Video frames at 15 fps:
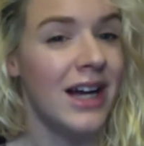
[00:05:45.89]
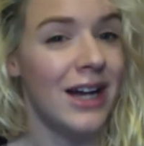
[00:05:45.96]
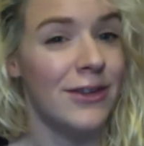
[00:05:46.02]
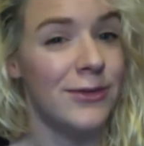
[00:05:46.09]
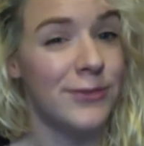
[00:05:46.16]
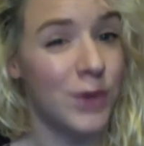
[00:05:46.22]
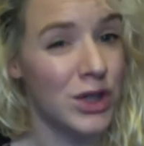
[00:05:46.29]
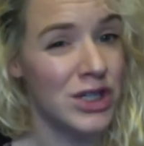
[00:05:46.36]

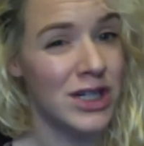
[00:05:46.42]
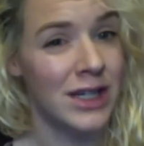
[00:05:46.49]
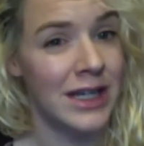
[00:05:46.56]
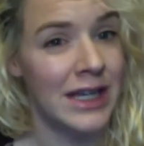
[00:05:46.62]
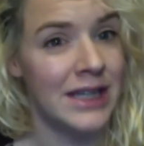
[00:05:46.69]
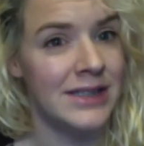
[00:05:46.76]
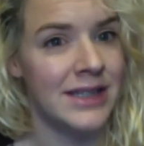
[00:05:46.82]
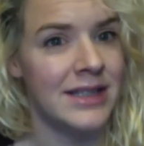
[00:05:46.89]

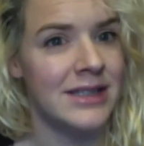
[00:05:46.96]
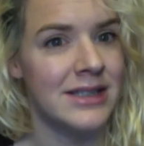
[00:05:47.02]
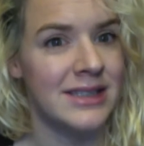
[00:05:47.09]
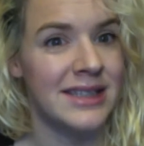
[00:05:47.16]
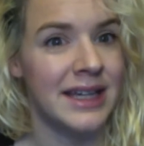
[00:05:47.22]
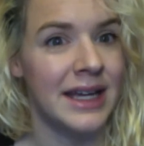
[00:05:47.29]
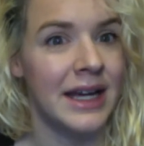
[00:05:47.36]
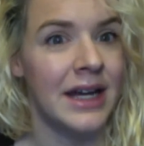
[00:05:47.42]
Unfortunately, it doesn't
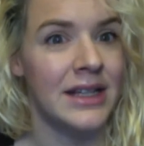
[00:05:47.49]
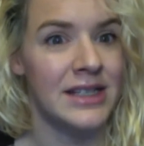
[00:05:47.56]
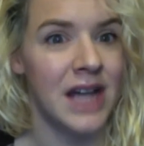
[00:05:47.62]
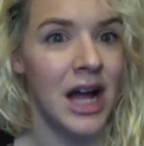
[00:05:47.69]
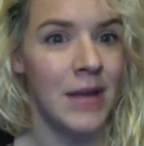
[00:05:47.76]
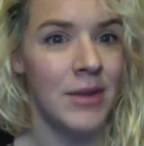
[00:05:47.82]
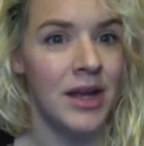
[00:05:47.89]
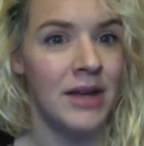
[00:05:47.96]
say a
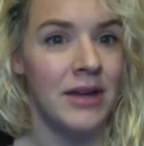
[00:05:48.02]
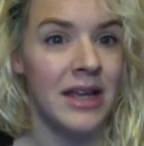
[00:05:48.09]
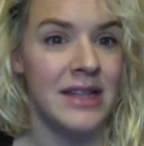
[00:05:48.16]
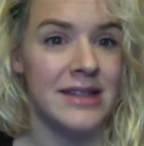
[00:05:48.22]
timeline.